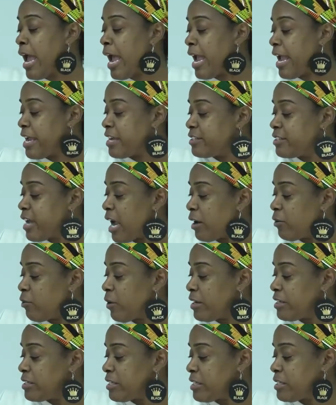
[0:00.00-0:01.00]

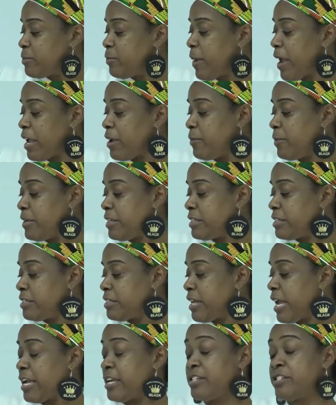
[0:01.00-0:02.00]
Anti-racist baby
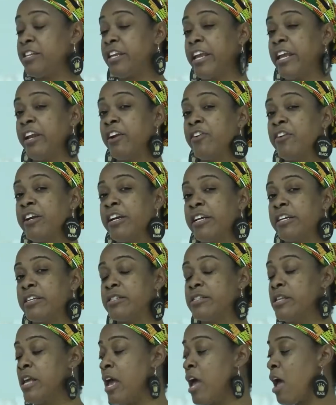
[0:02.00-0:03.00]
stays
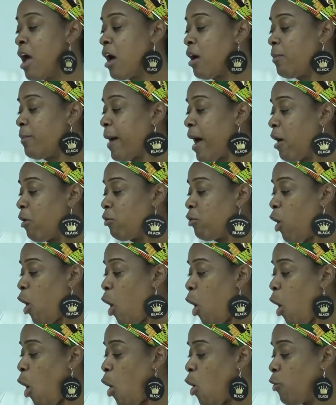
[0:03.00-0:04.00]
curious about
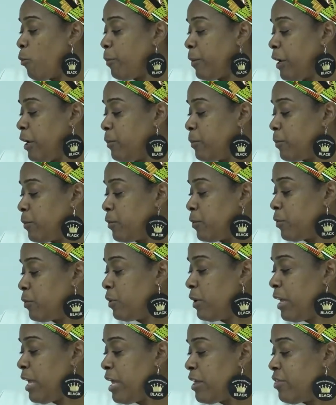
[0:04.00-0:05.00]
all
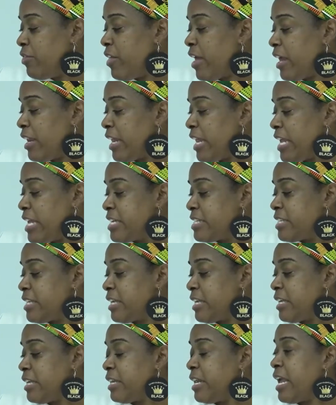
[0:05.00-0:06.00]
people that
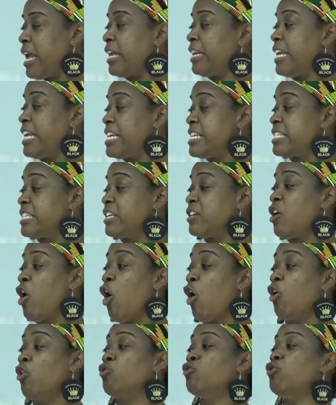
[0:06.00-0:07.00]
isn't
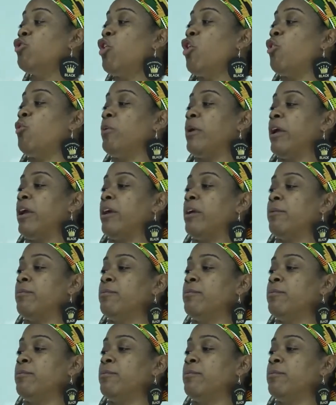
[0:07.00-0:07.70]
all-knowing.